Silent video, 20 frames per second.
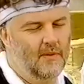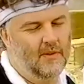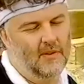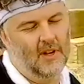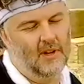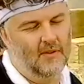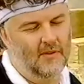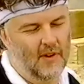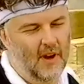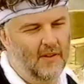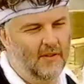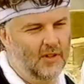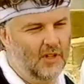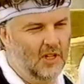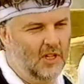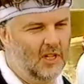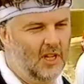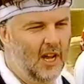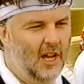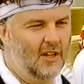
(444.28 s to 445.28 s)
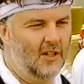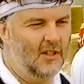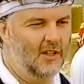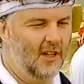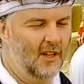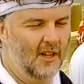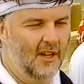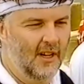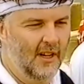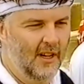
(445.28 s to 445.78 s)
we've done 5 or 6 takes, the
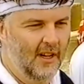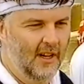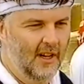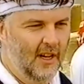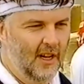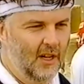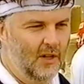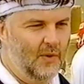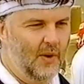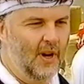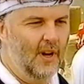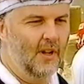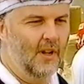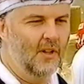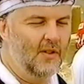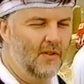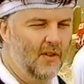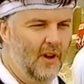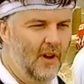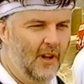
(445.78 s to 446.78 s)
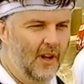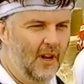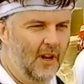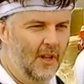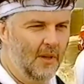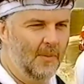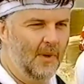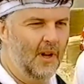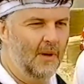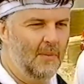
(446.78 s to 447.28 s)
adrenaline's flowing out a little
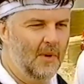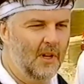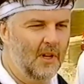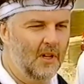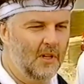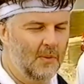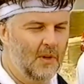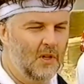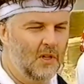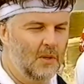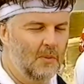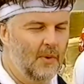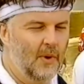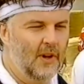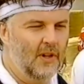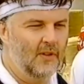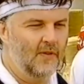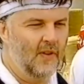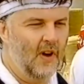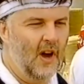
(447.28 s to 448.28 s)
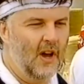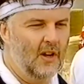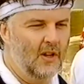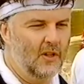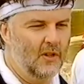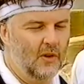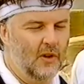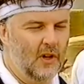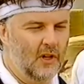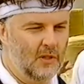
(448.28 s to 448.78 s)
bit, I mean, because most of them are ex-fighters or
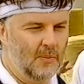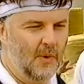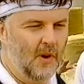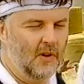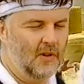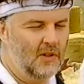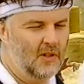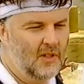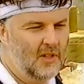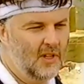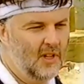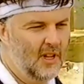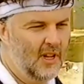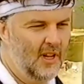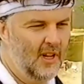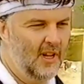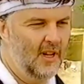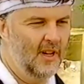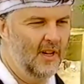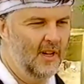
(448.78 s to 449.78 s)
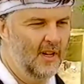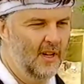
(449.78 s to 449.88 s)
kickboxers, and they